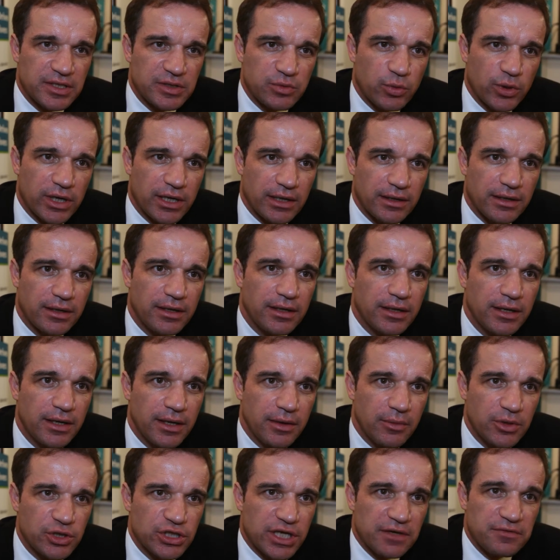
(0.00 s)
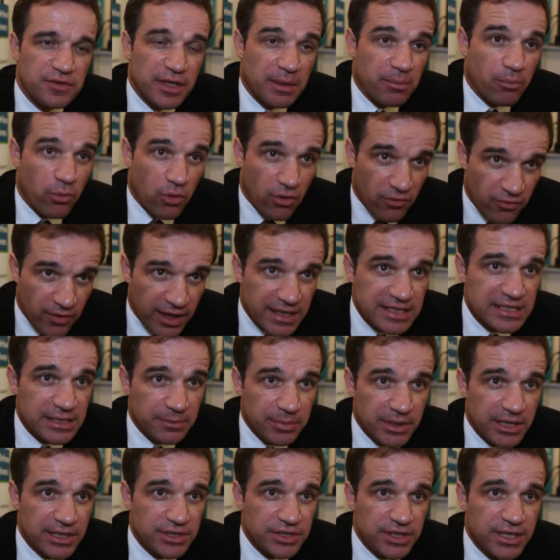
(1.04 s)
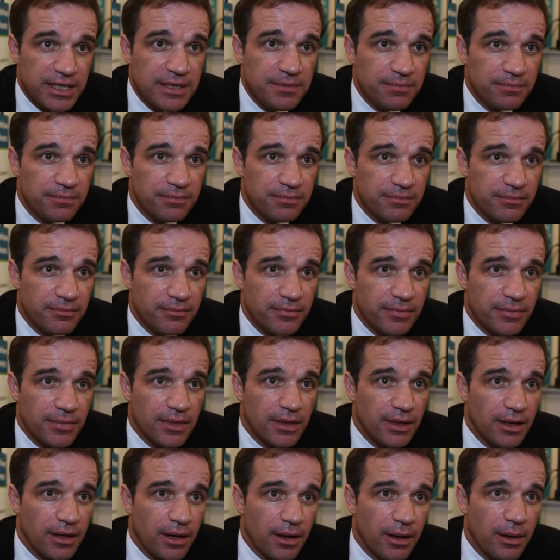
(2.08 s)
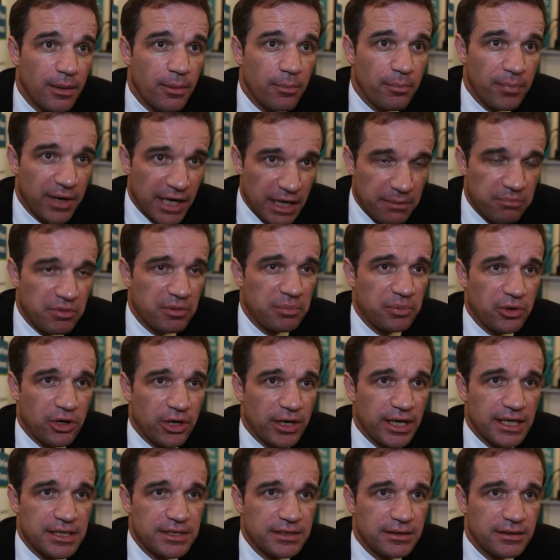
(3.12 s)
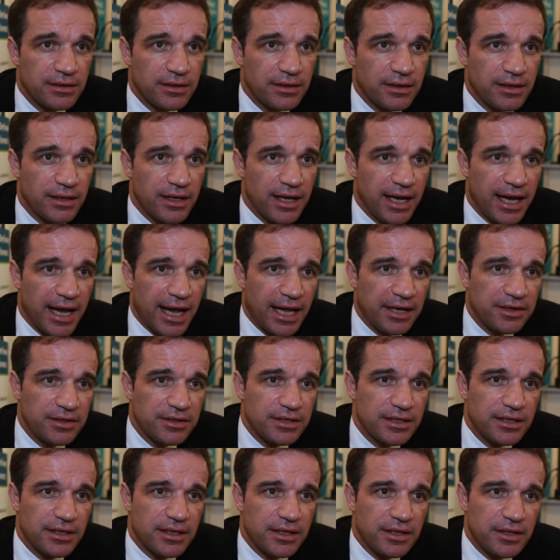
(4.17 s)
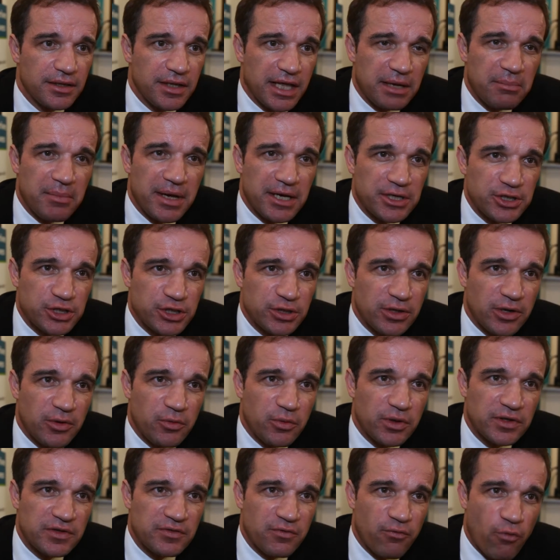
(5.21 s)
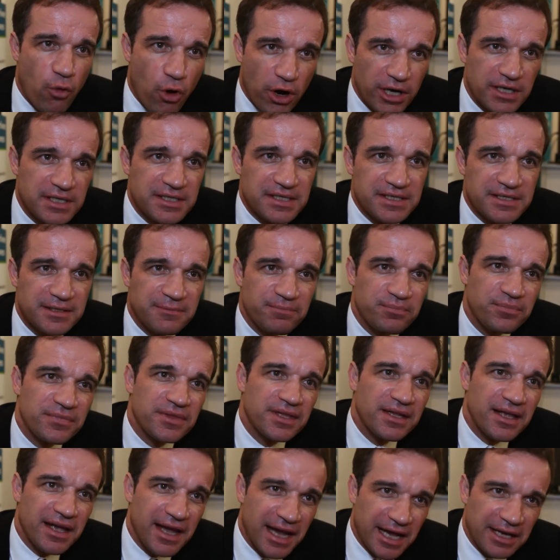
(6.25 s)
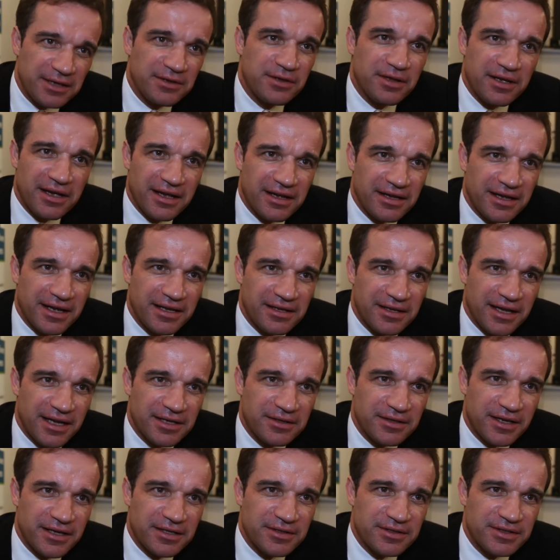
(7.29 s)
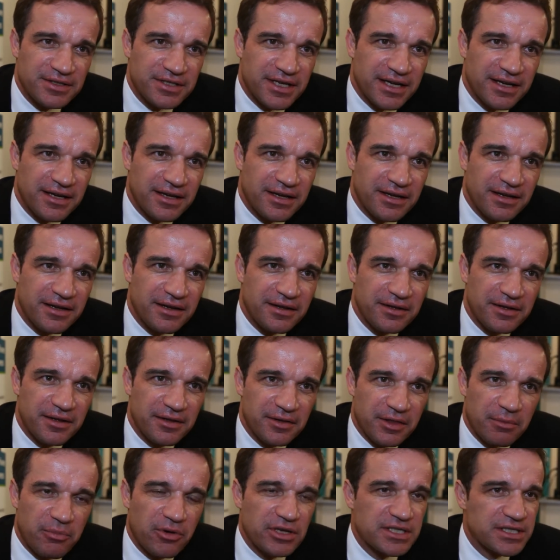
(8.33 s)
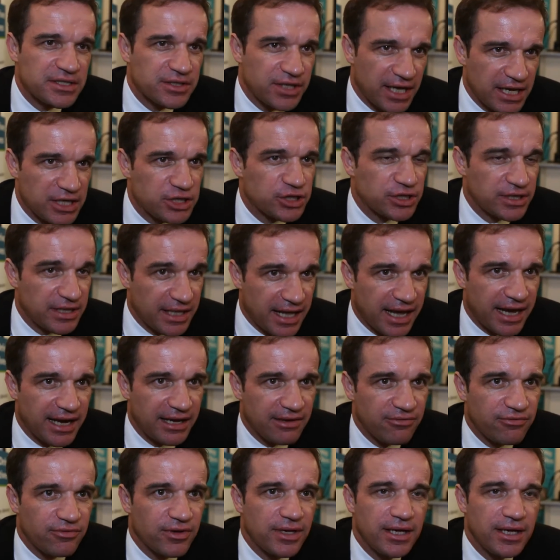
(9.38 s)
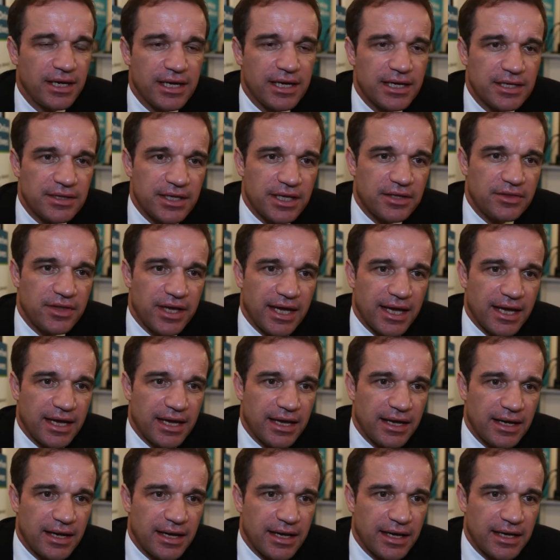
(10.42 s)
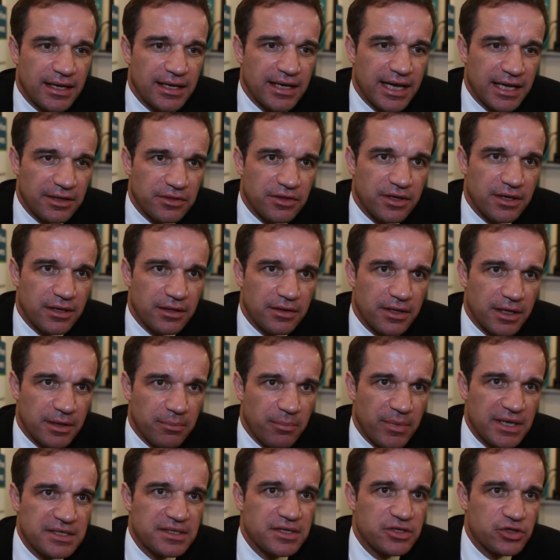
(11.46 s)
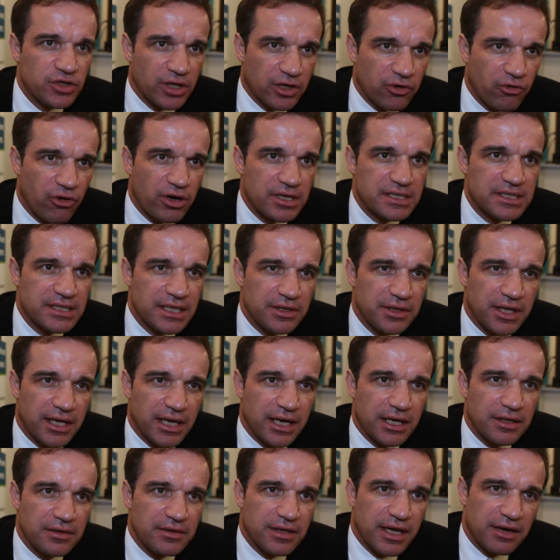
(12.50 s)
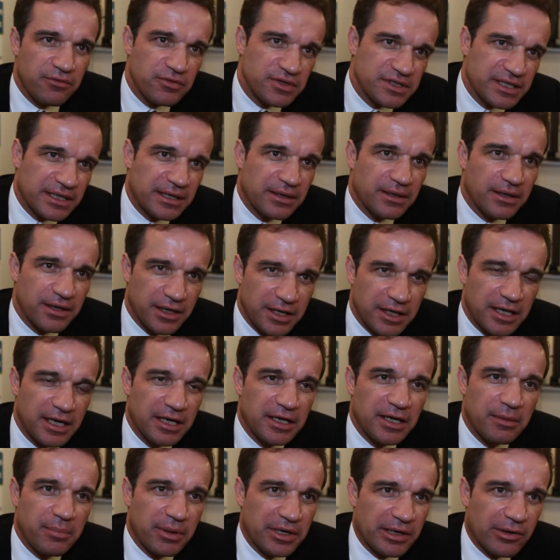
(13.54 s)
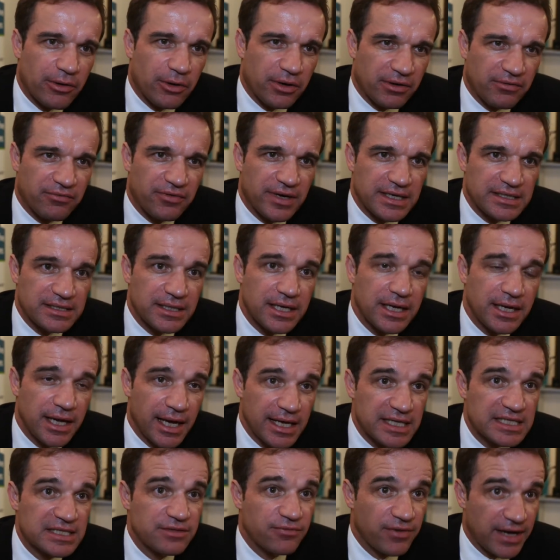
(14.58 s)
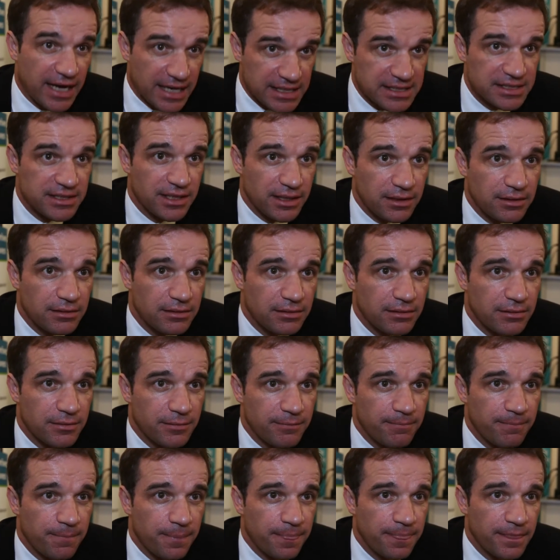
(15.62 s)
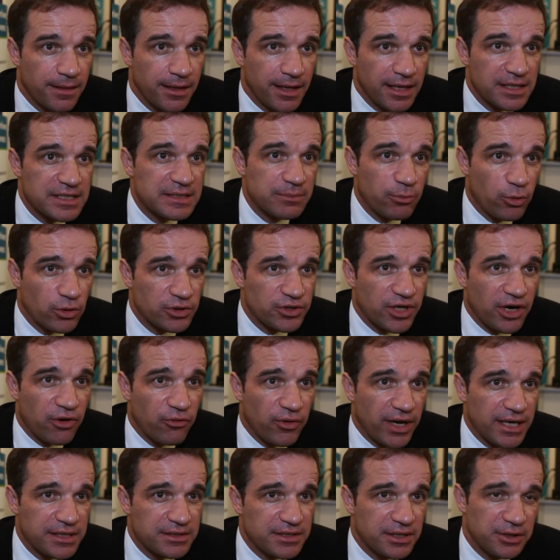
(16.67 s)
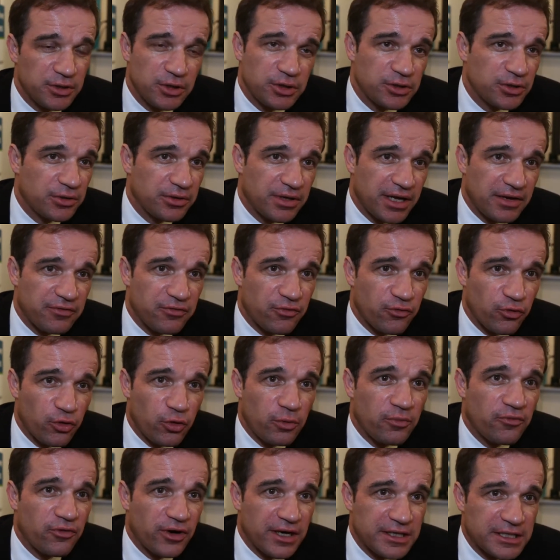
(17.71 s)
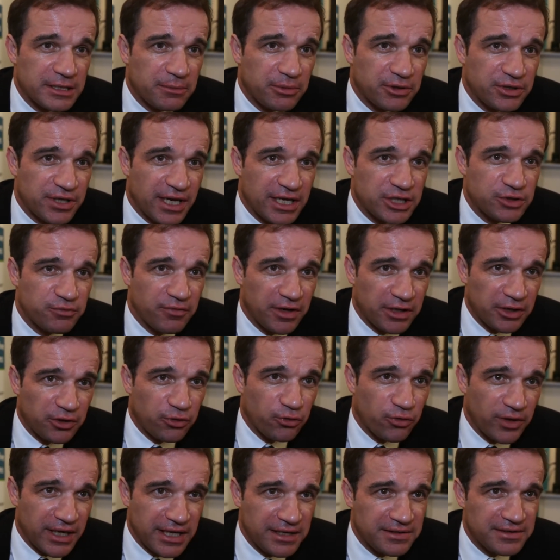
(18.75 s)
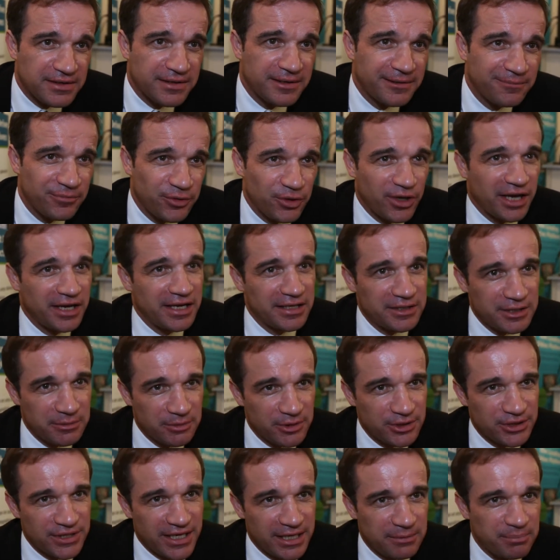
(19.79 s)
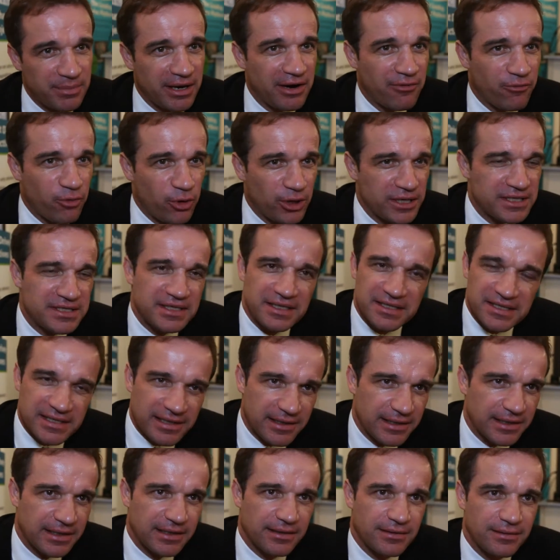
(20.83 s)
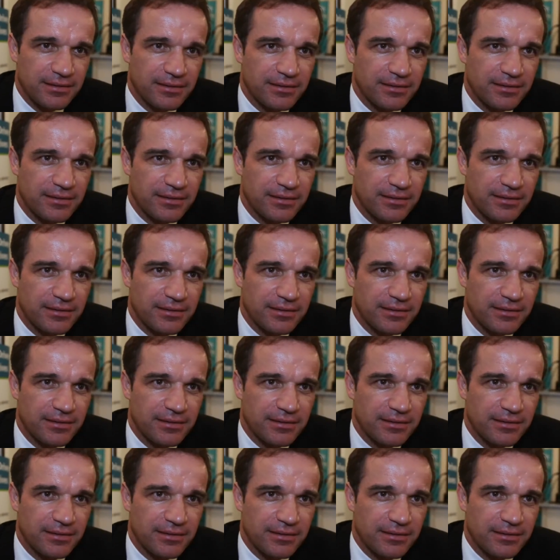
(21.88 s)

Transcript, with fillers: as well, which gives them more flexibility, better prepared, and they make sure with voice and, uh, and, and uh, uh, the presentation live that they get the, the message across and they get everything in, in a better learning phase. It's faster, it's more direct, and you don't have room for interpretation. When you read, you can interpret by voice, it's clear.